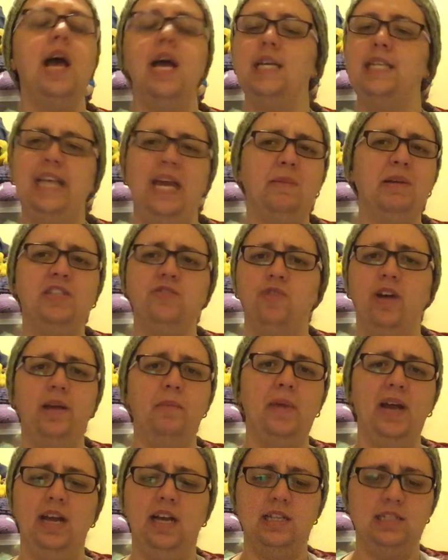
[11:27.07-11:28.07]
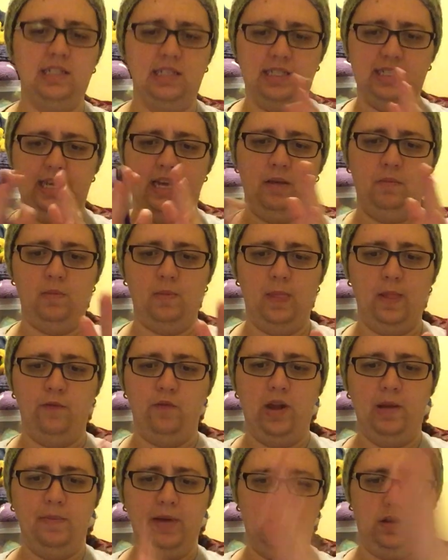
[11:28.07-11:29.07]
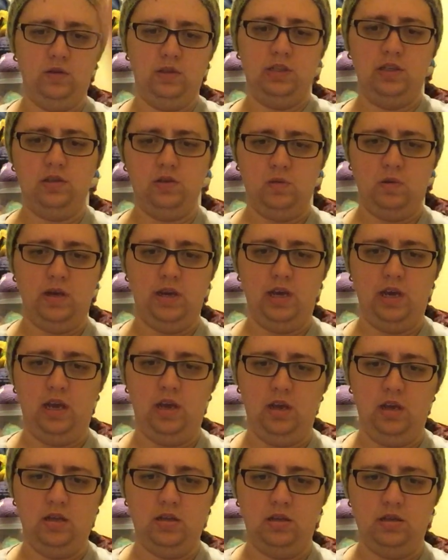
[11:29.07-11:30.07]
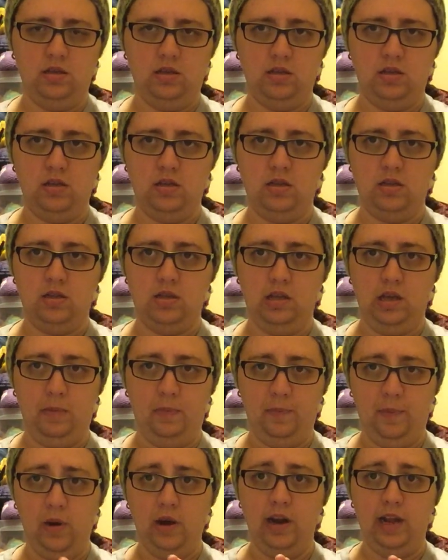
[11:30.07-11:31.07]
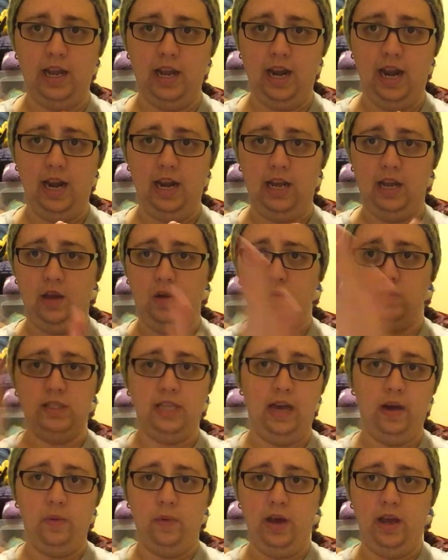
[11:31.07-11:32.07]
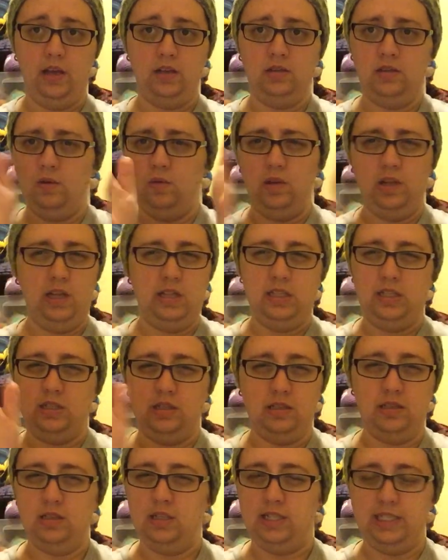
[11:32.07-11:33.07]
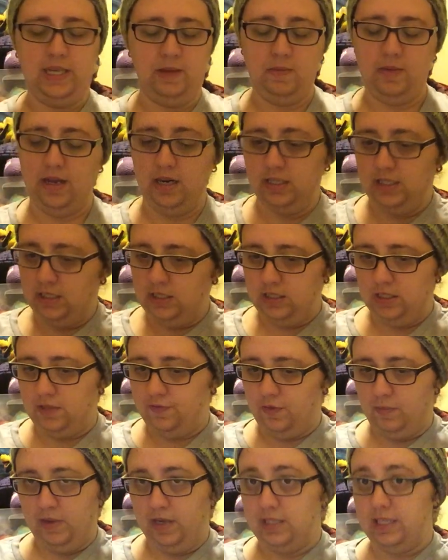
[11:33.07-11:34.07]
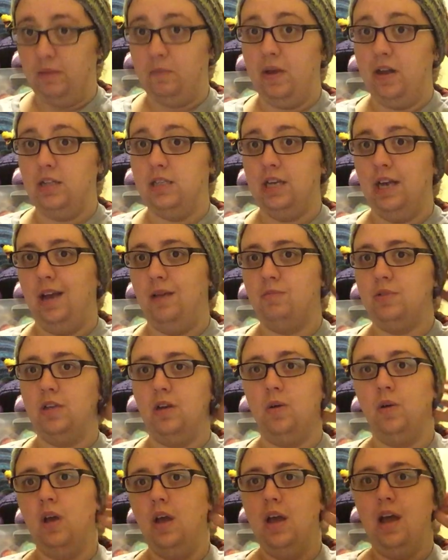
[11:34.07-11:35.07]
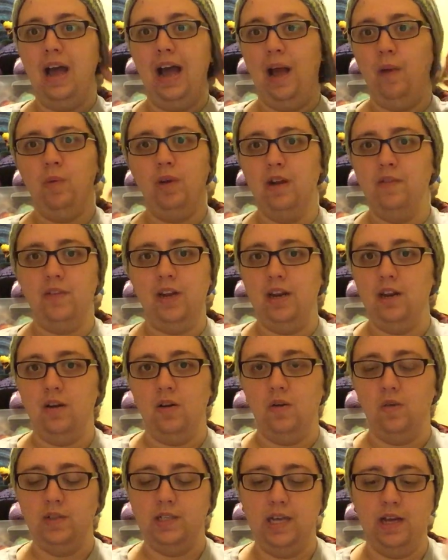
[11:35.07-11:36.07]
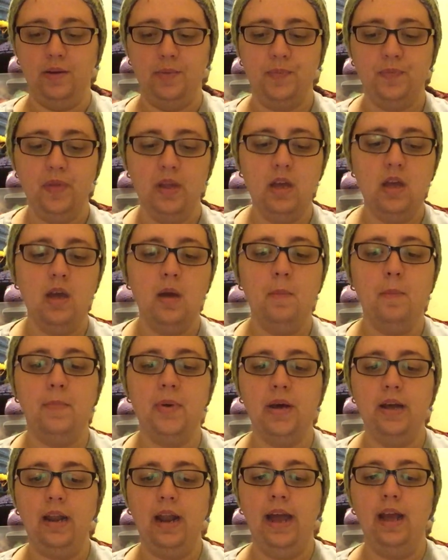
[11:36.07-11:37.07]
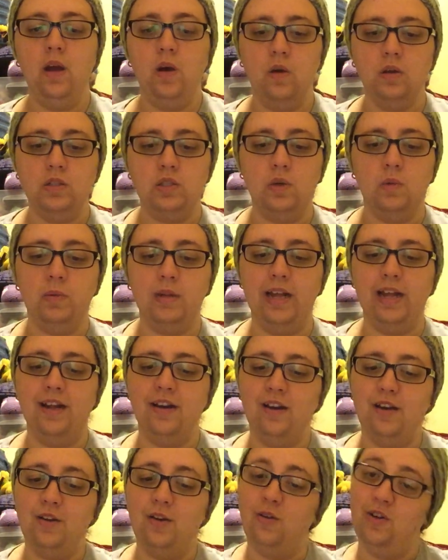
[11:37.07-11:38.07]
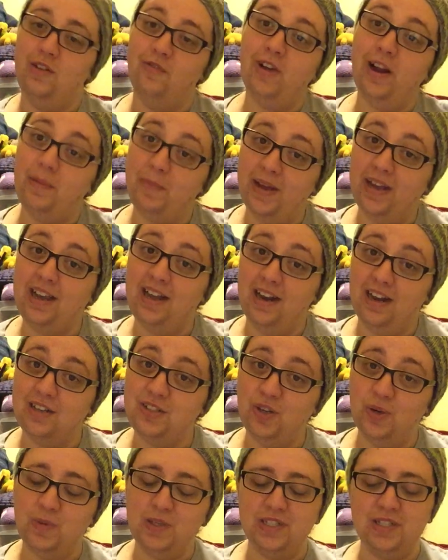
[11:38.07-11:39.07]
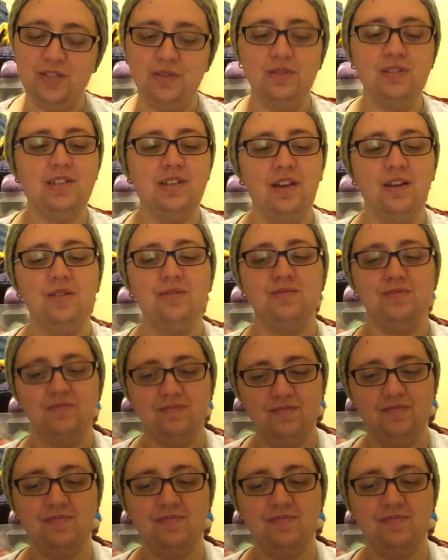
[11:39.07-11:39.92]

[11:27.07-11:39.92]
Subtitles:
Same as Rhinebeck. It's the same. Rhinebeck goes this way. The part of Connecticut goes that way. So it's the same amount of distance for me, same amount of time. So I wouldn't have needed a hotel. But I also plan on going to Rhinebeck in October too. So